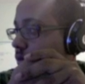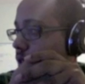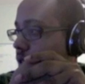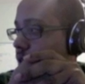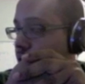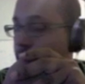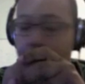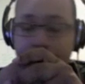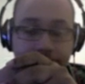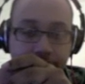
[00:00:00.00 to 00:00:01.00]
So
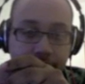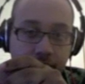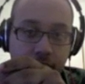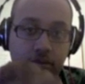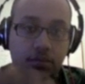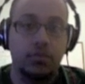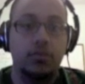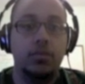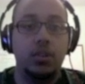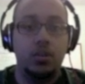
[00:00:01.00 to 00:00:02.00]

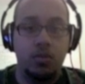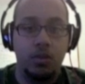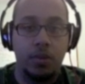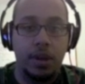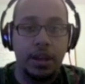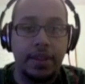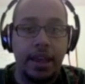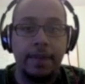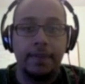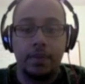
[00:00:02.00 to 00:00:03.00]
we want to get
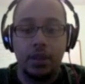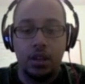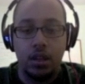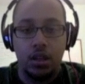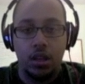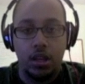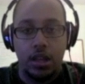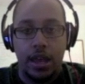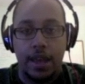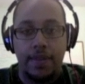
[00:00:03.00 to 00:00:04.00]
that.
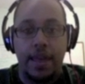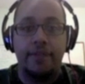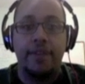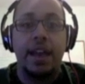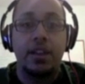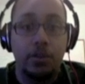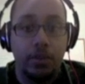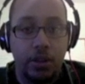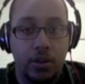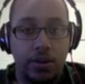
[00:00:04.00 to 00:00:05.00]
And that value, the,
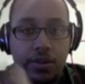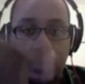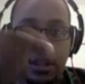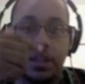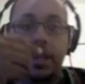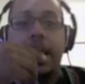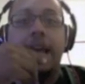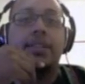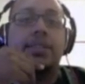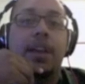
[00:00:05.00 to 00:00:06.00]
the
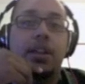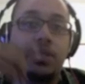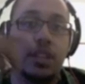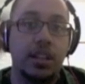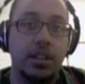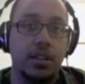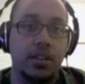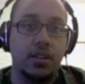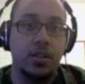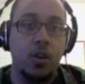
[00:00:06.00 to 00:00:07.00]
getAxis value, is going to
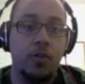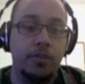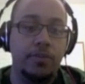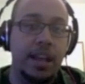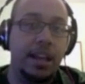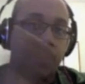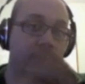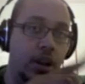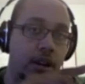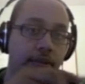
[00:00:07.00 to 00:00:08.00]
go from negative
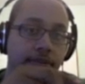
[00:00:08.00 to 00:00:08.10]
1